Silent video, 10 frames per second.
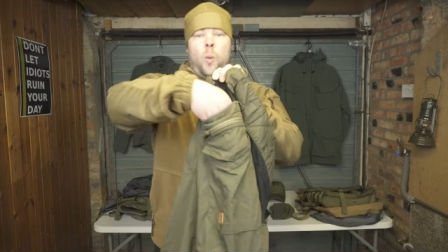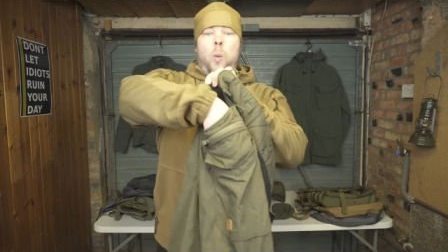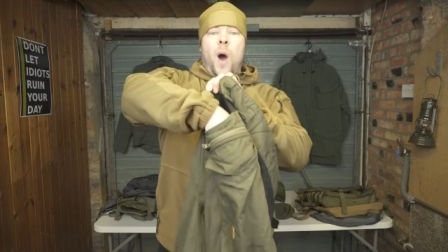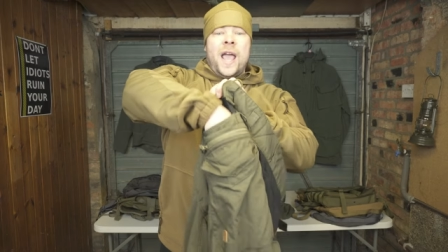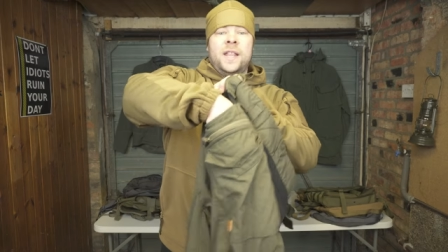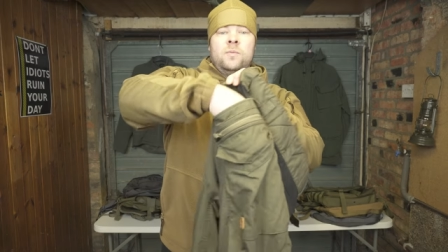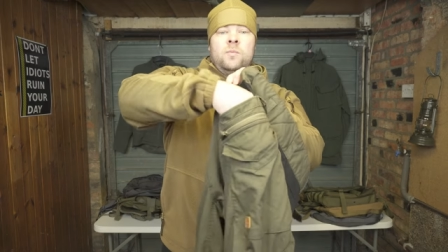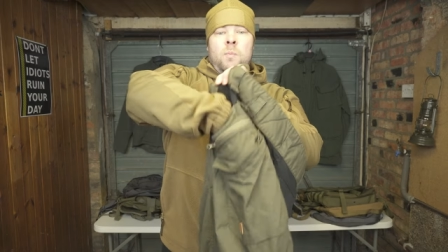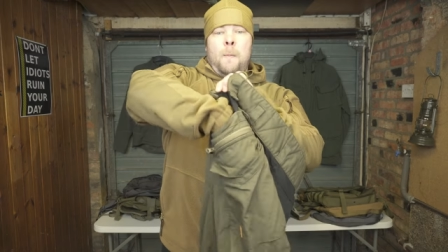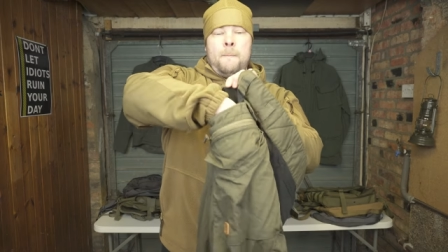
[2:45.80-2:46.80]
wide
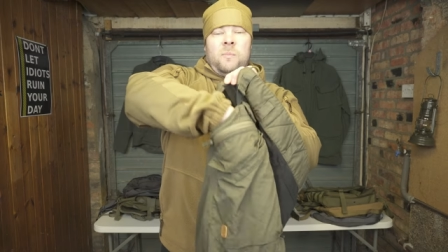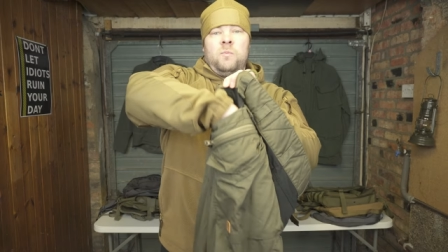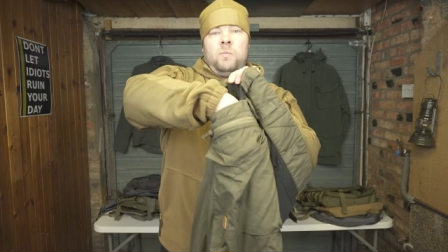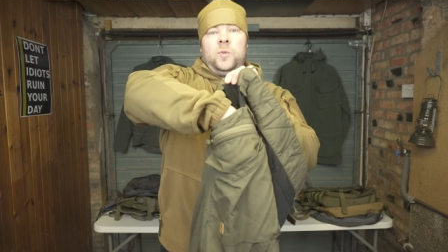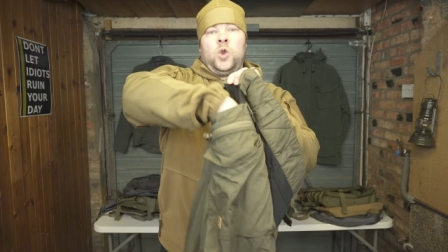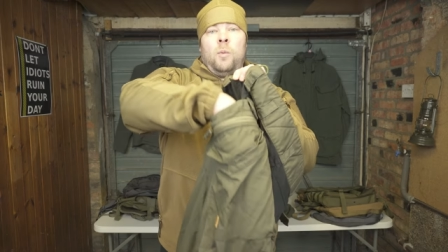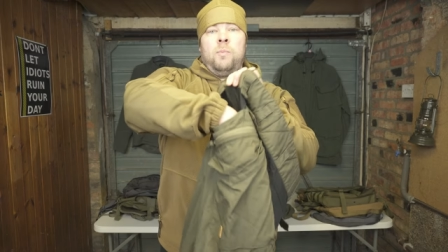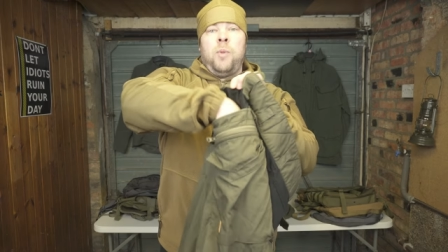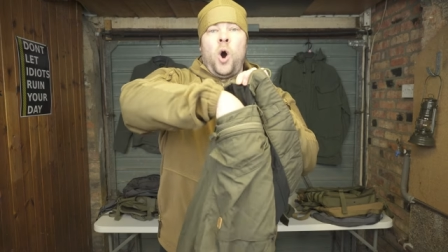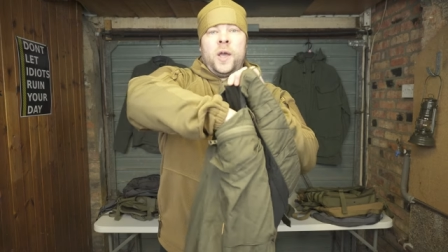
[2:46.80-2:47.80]
top
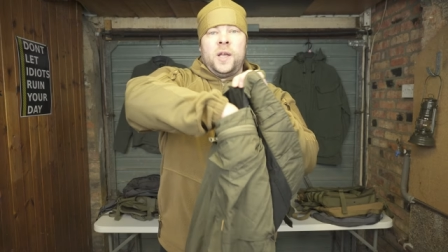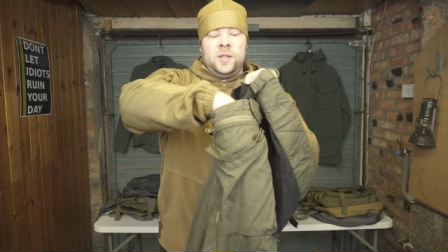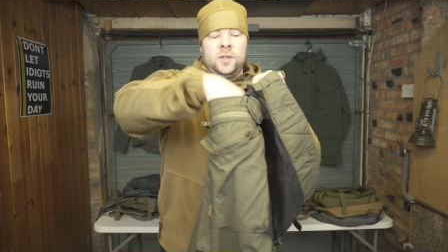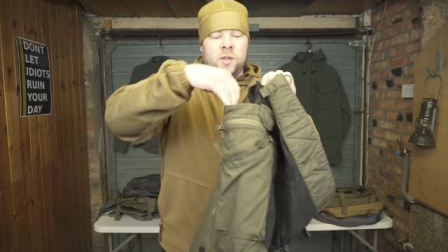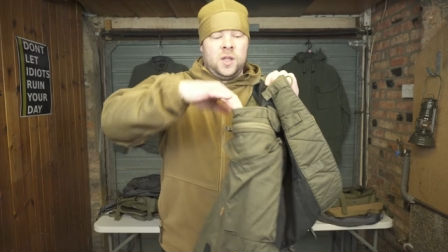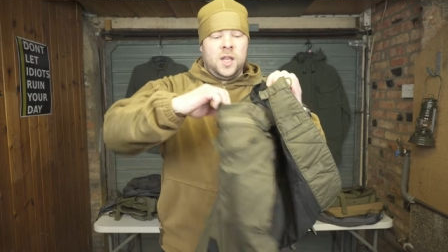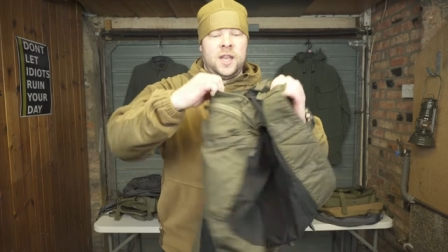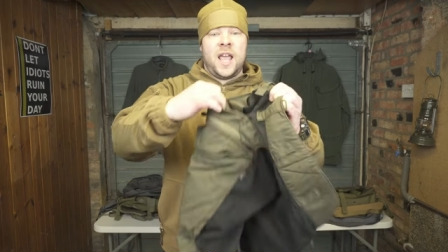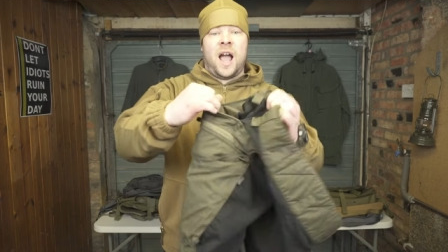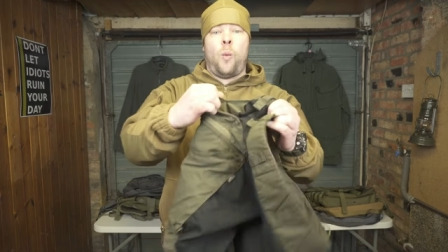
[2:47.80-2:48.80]
pocket.
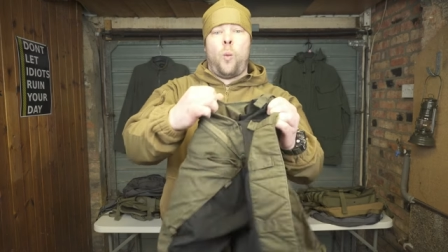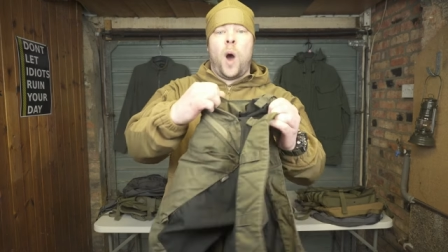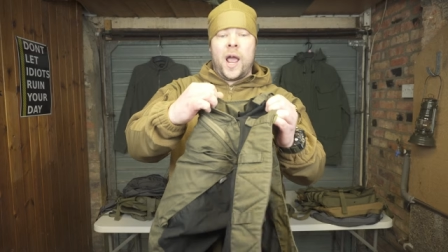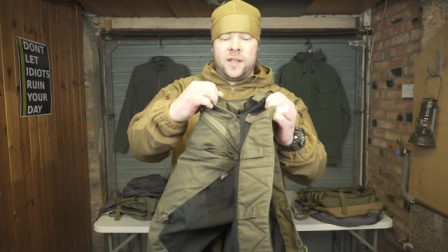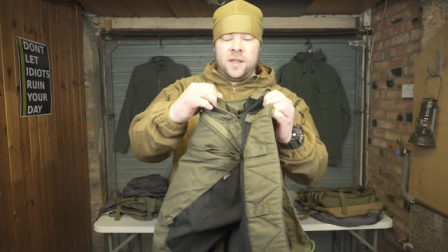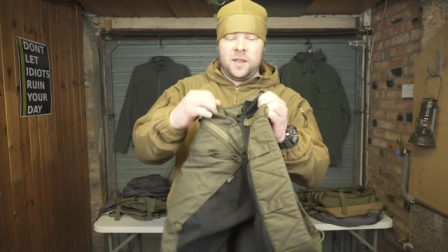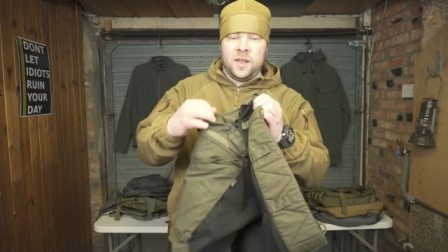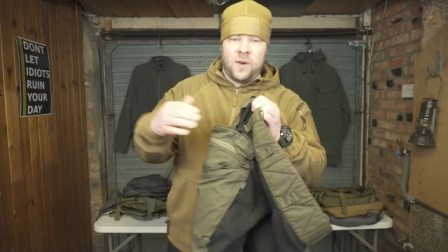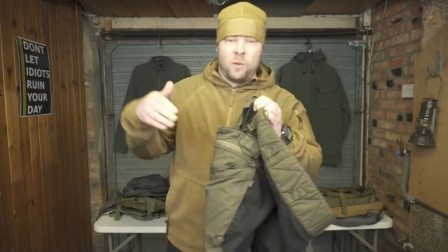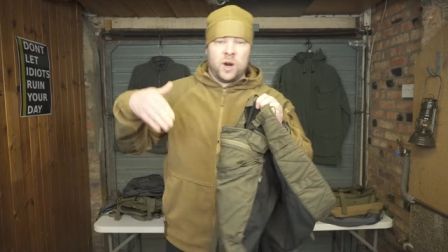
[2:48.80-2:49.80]
They are wide.
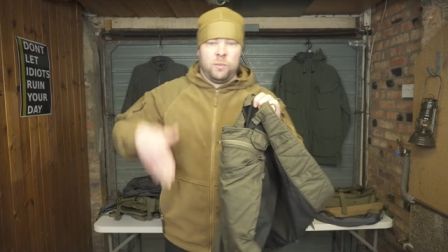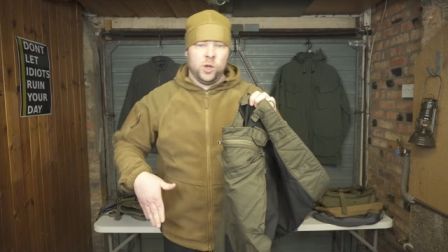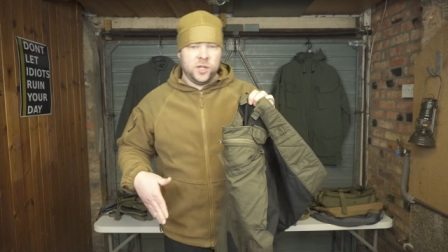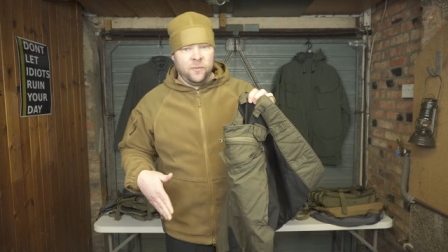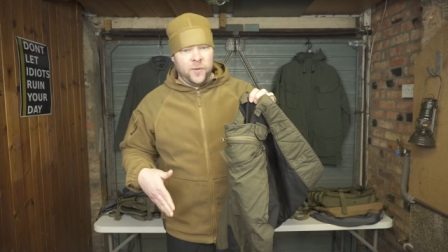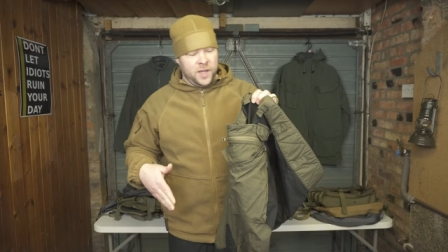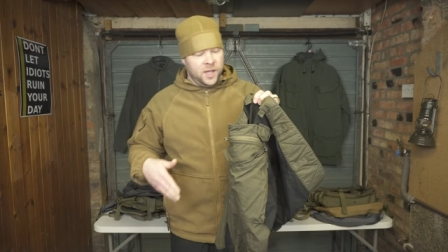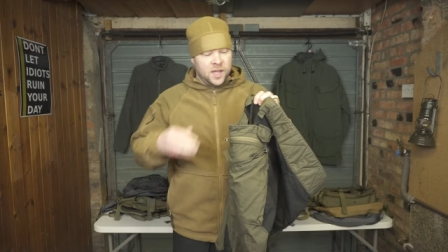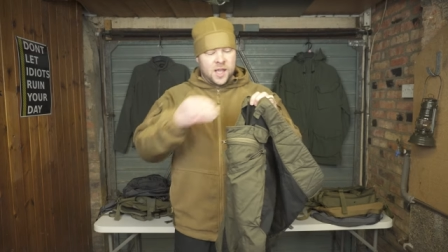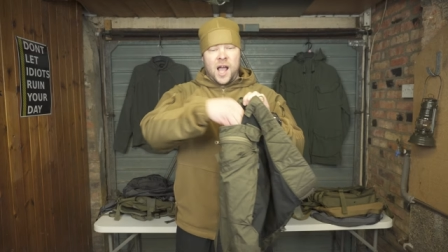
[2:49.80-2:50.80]
If I want to put
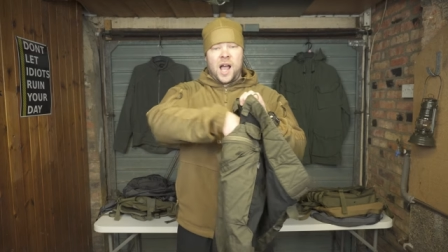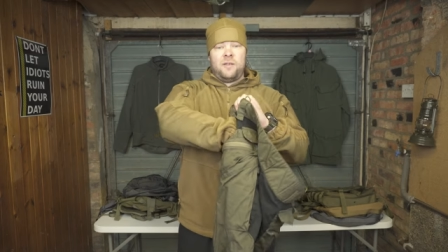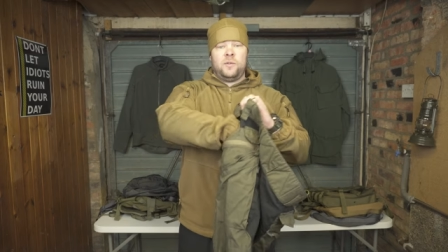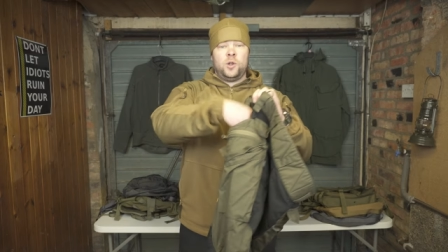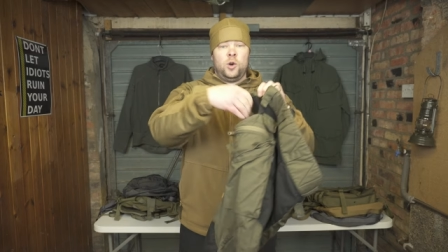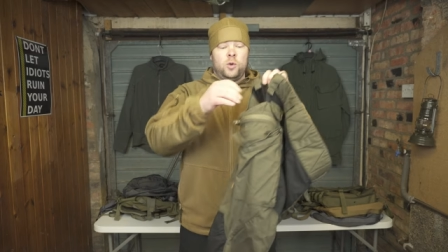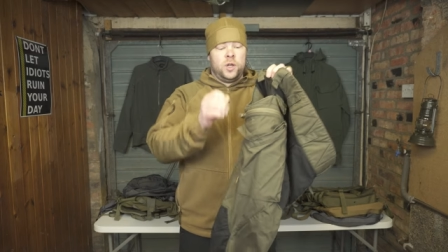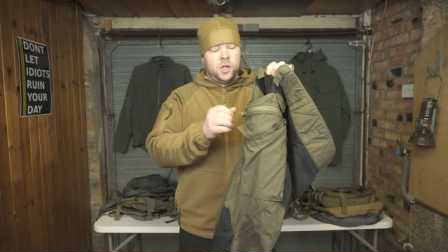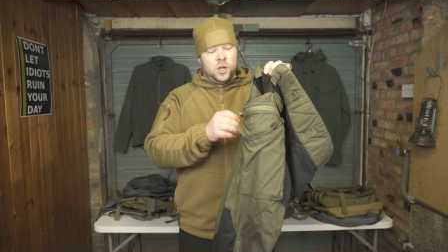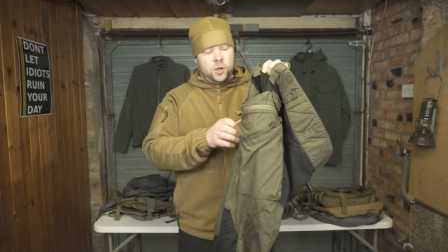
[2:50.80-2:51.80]
something, I have no
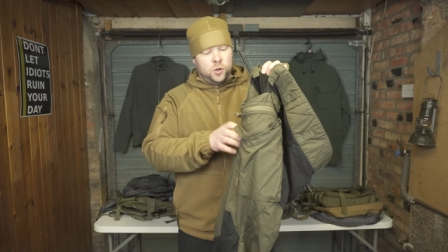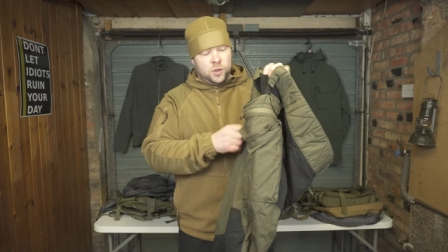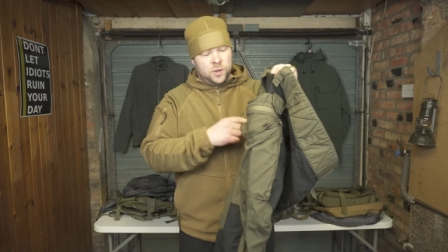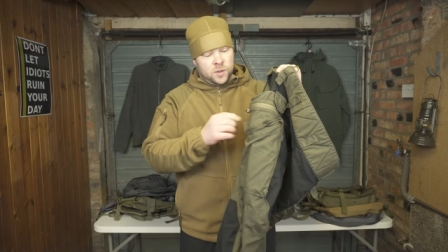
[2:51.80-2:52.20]
issues.